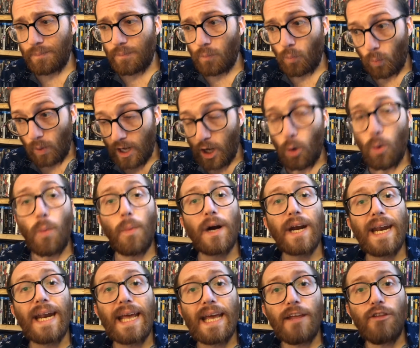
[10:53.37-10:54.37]
we know what we're
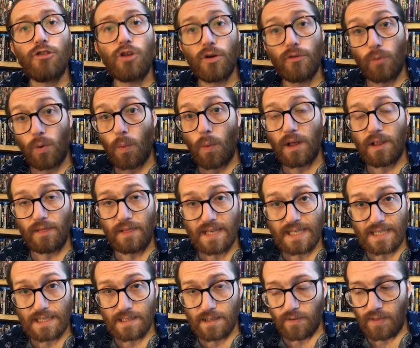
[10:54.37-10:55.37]
getting into if we will
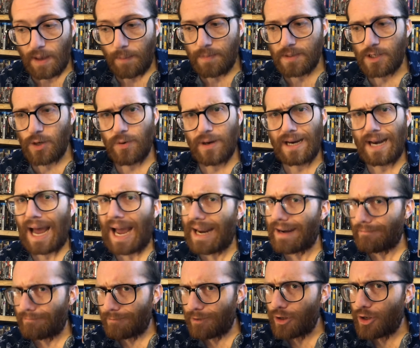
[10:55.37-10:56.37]
listen to the episode, and I
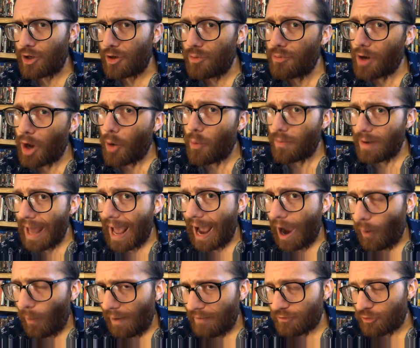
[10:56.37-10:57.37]
do know
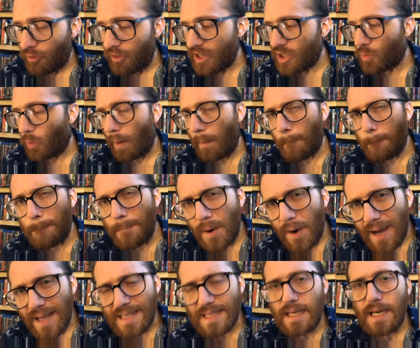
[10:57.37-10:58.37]
now after this one.
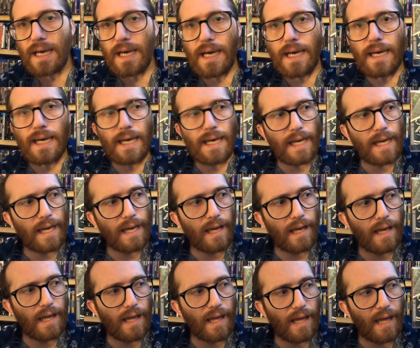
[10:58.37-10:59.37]
But
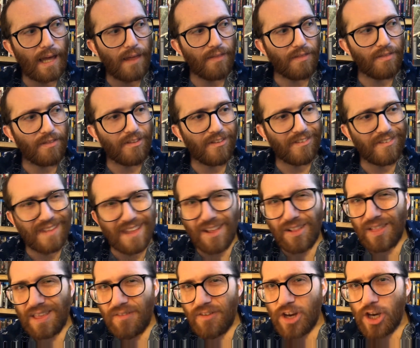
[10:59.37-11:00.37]

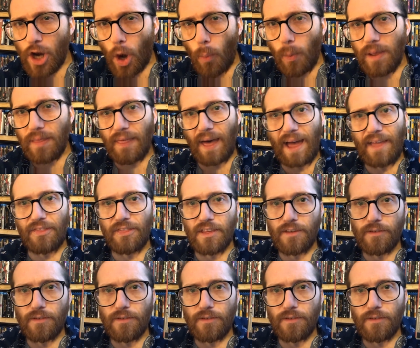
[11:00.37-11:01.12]
still, even knowing that,